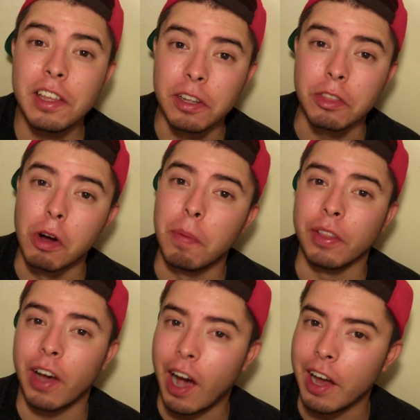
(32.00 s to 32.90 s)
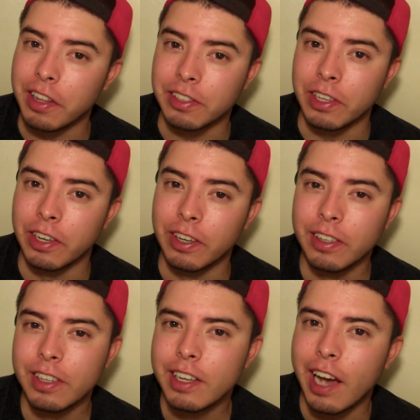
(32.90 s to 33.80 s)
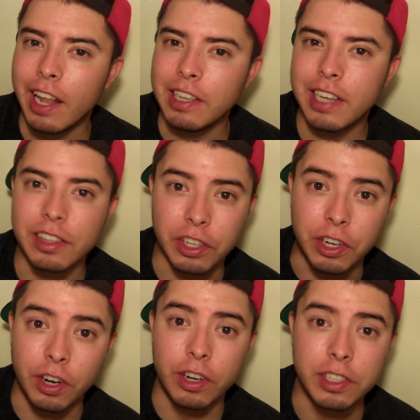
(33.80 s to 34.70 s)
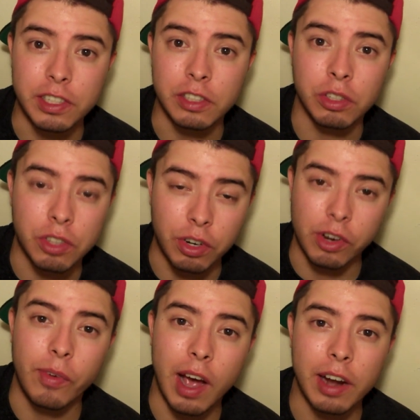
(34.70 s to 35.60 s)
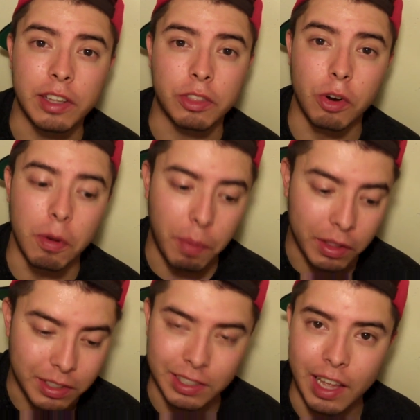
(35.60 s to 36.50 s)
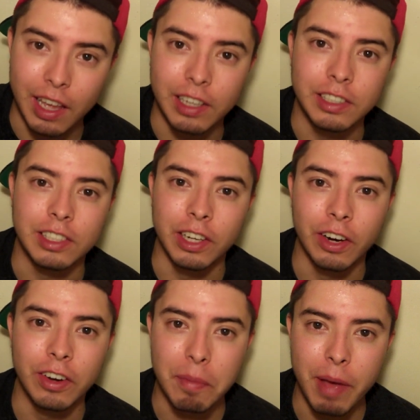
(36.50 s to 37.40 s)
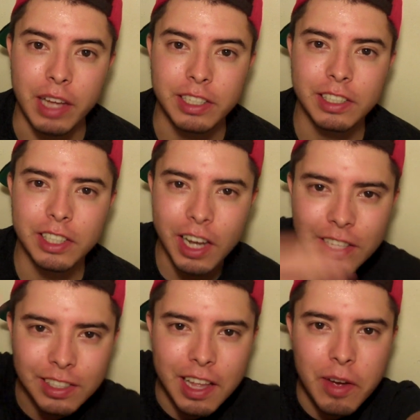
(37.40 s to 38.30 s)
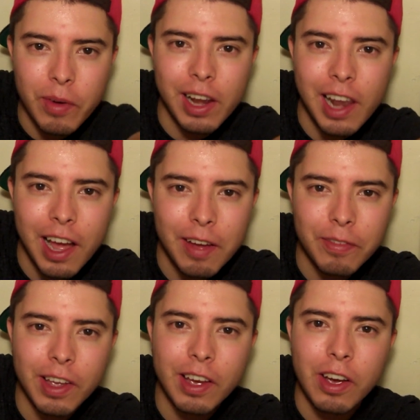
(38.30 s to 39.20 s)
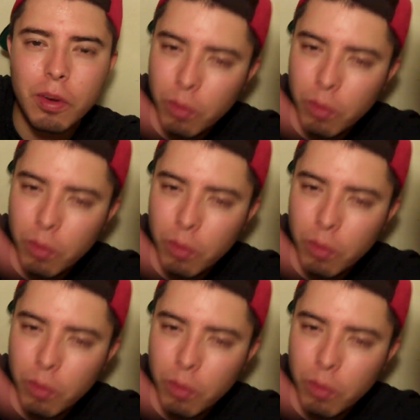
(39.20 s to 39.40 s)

didn't throw up on the audience, you know? At least you had the courtesy to turn around and throw up on the stage, you know? Imagine, Justin, we love you!